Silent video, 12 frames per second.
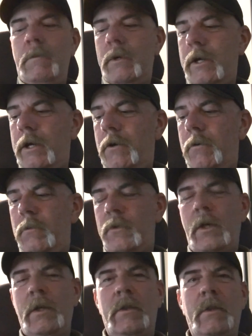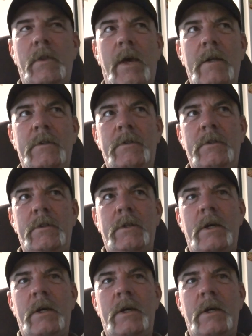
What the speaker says: but I don't think that that's